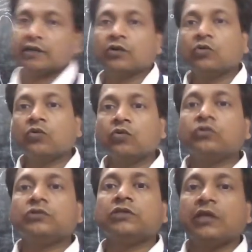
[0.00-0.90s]

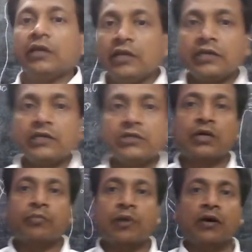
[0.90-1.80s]
goes near to the
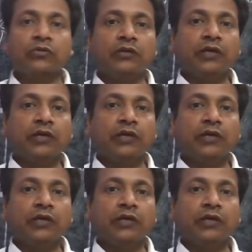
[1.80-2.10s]
mouth,